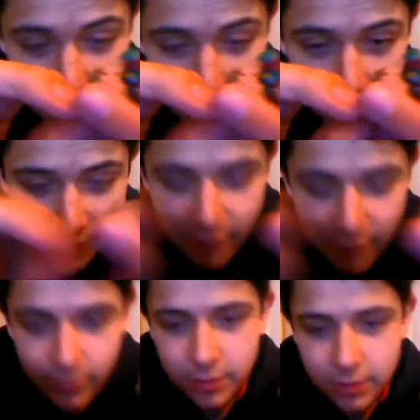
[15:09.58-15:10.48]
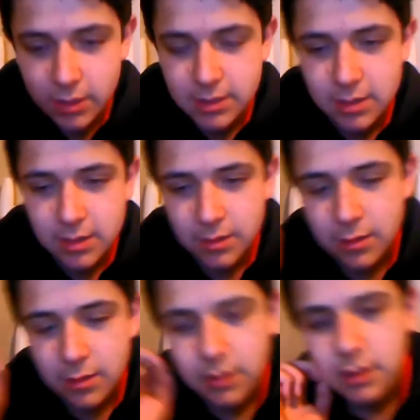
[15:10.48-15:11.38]
I've never really collected
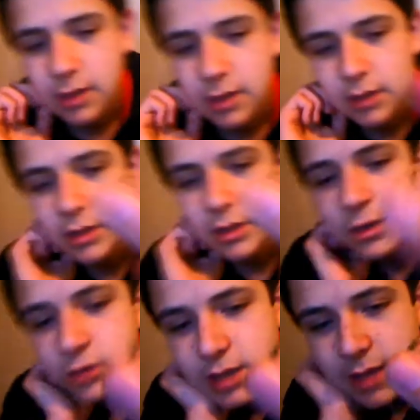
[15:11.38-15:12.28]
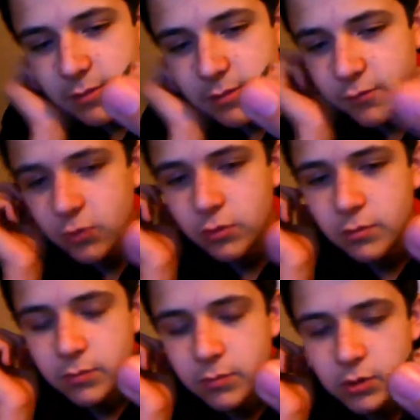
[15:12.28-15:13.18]
anything else than that before,
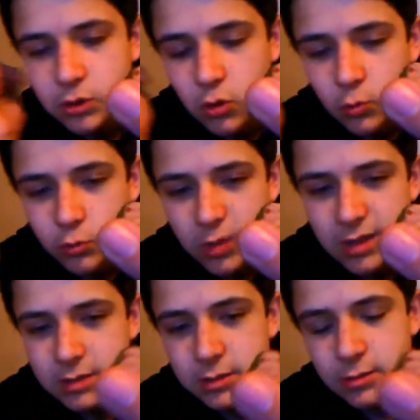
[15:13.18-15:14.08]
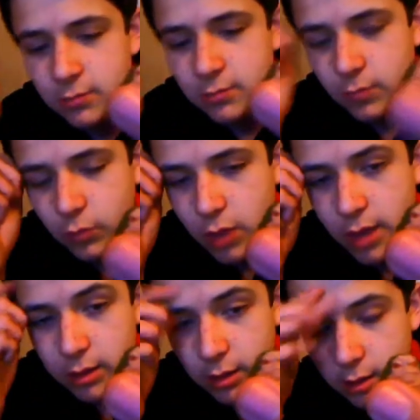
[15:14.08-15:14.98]
Star Wars wise. Well, not
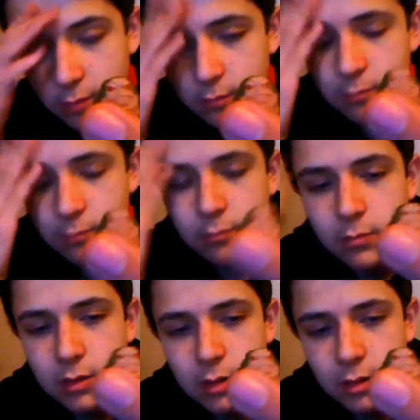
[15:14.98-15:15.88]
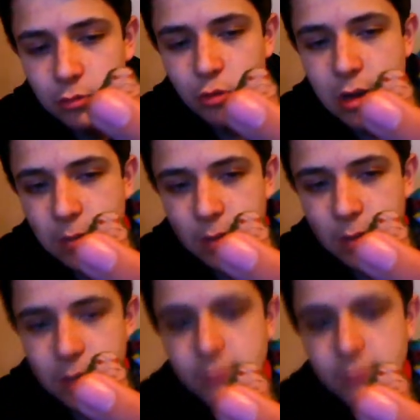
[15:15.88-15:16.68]
like incredibly,